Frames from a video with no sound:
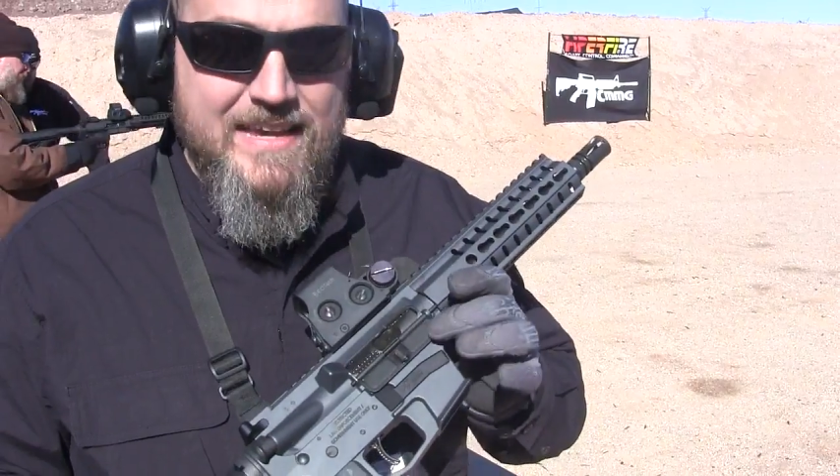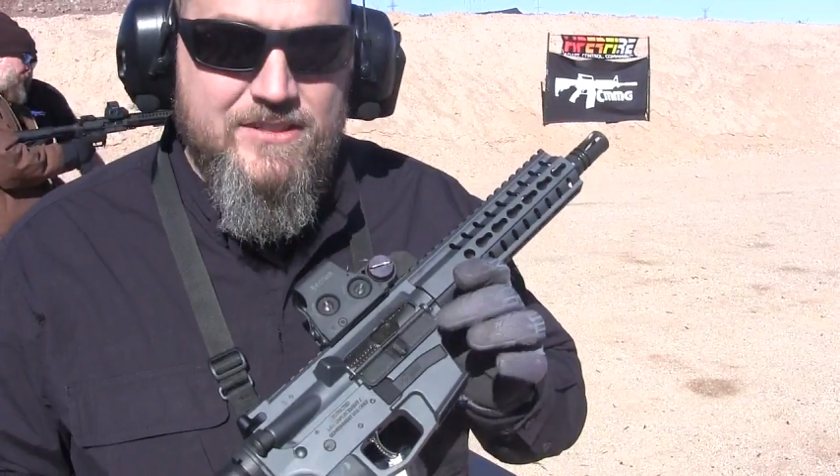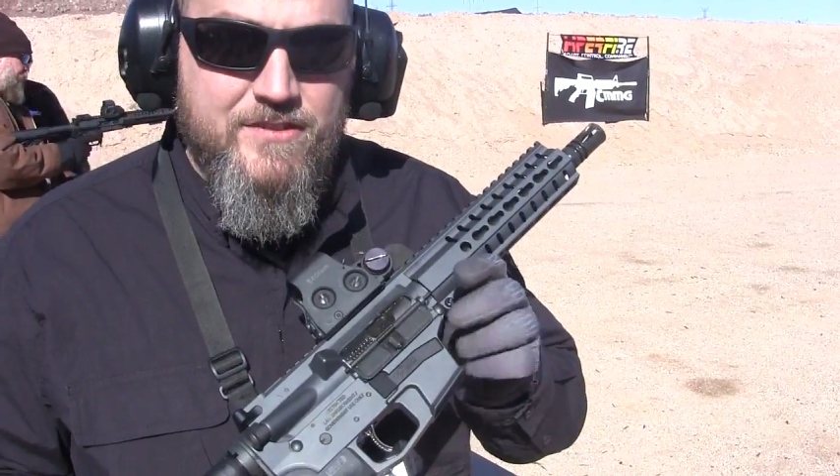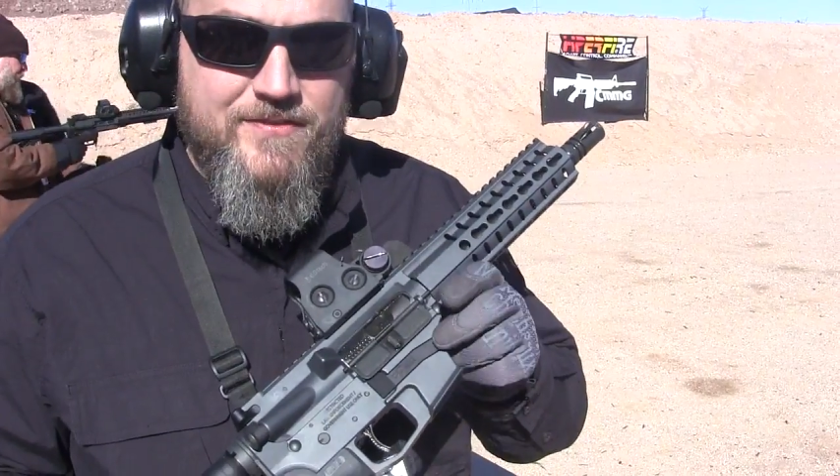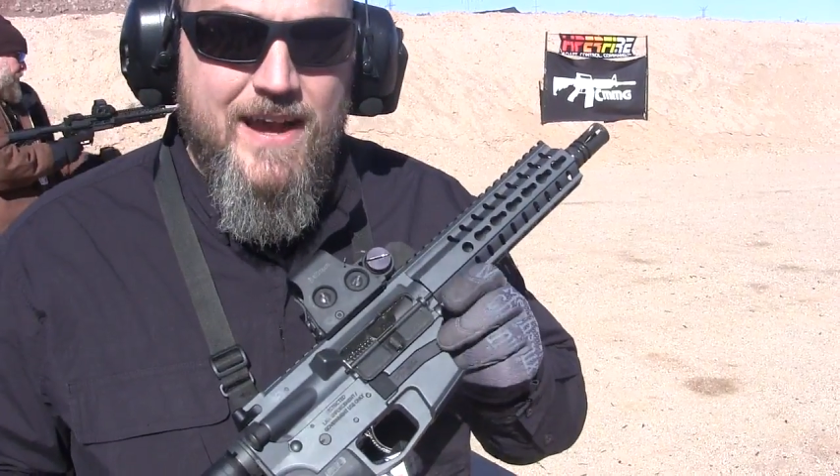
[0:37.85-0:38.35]

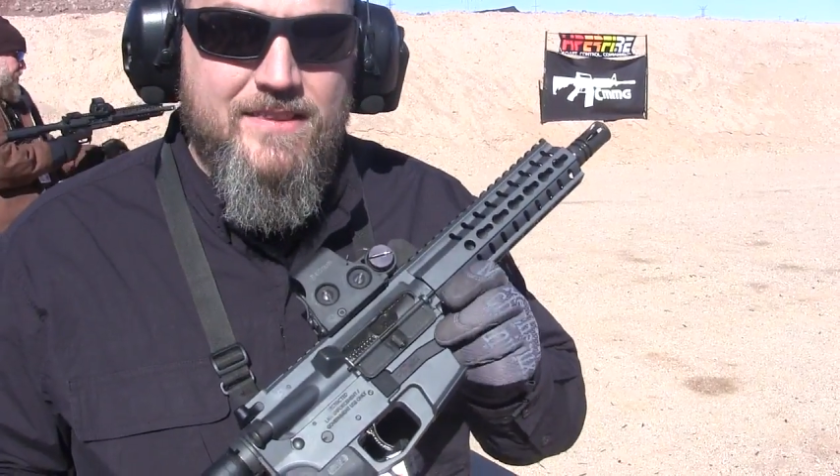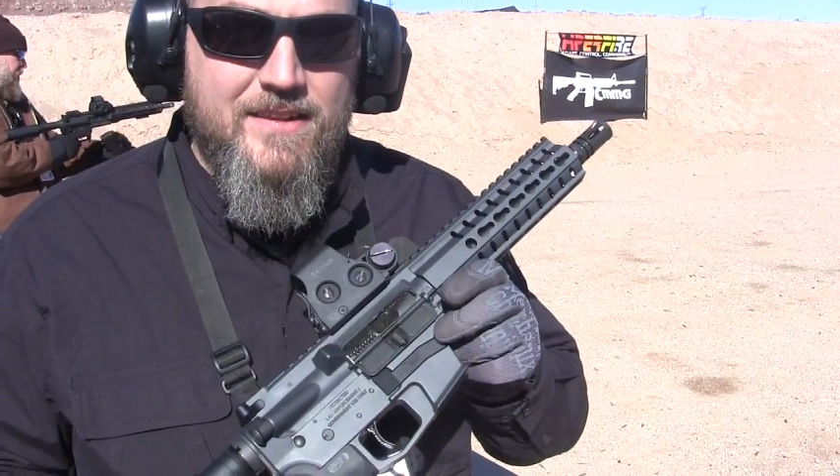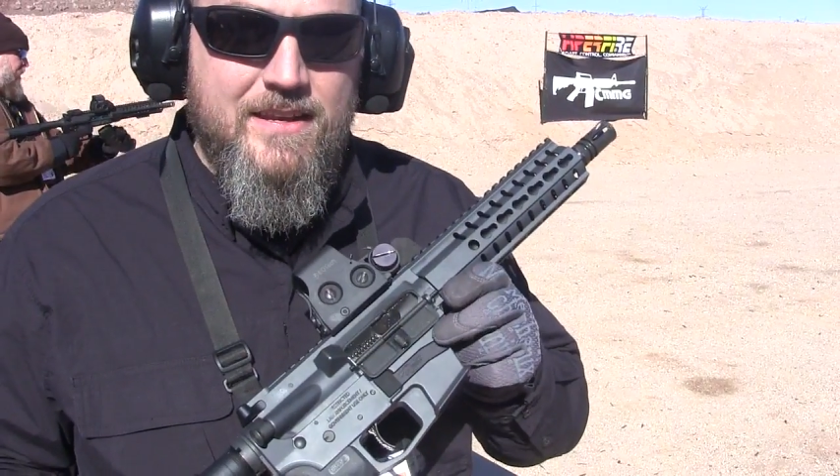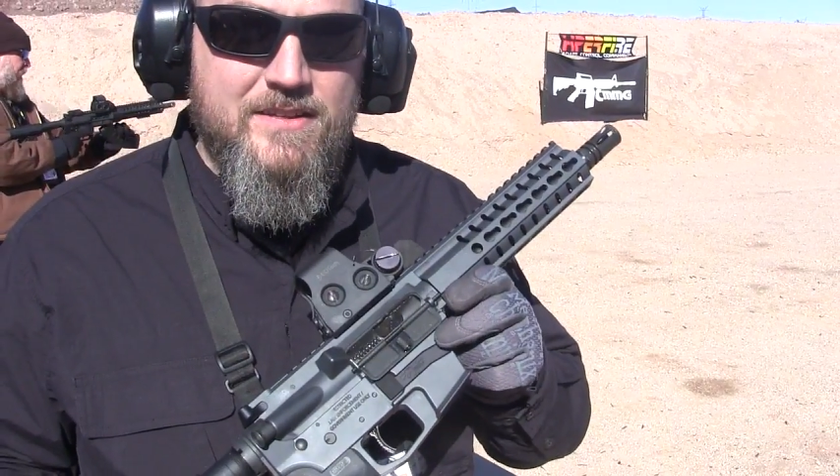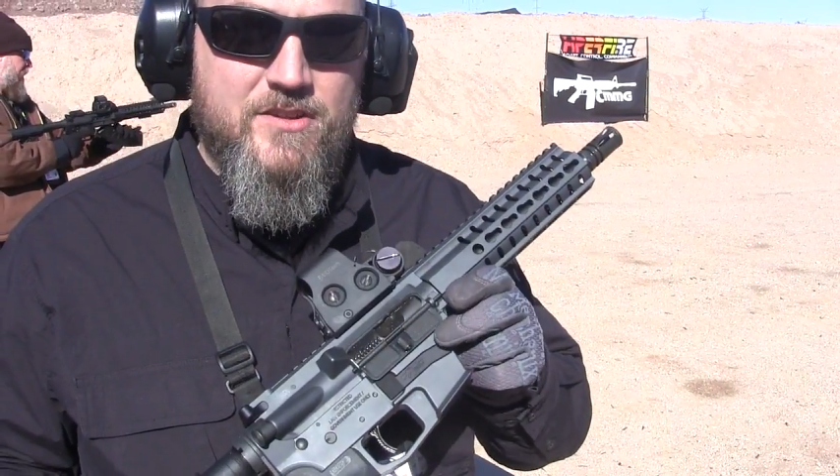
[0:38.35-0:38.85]
is the fact
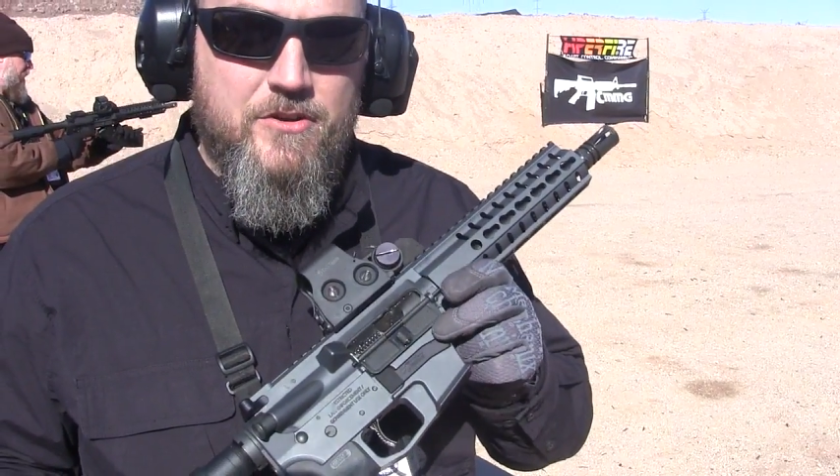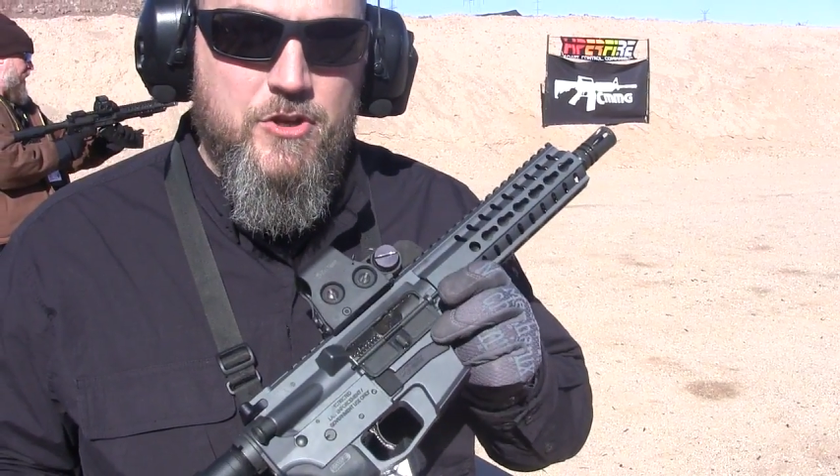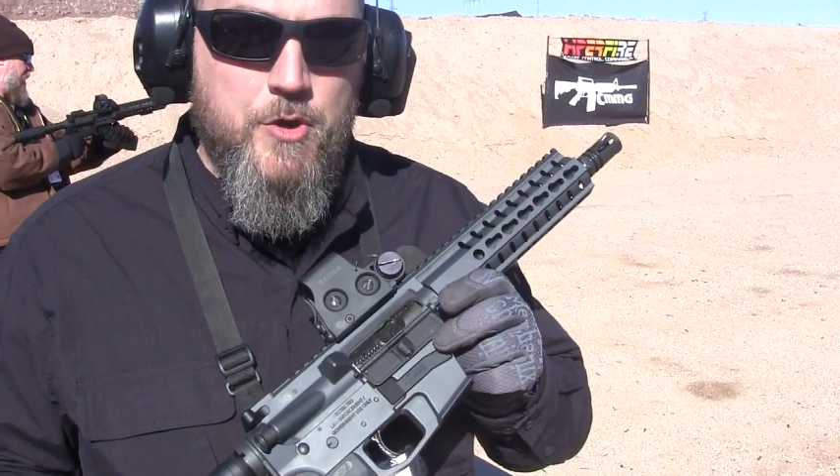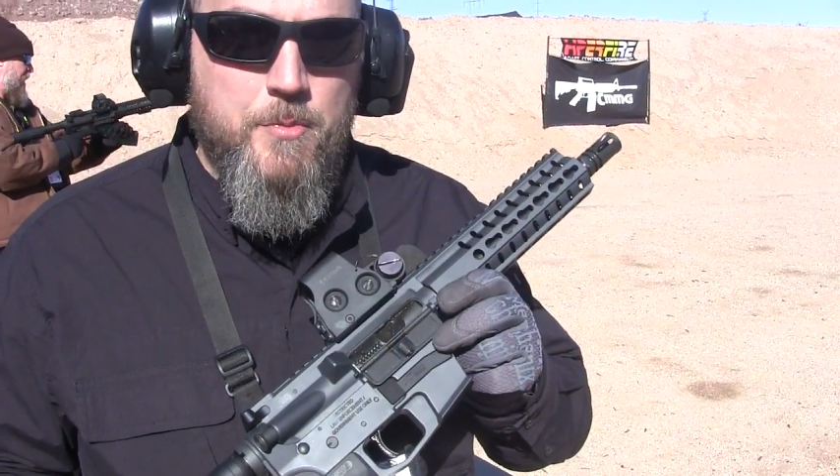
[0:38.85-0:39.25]
that it is our new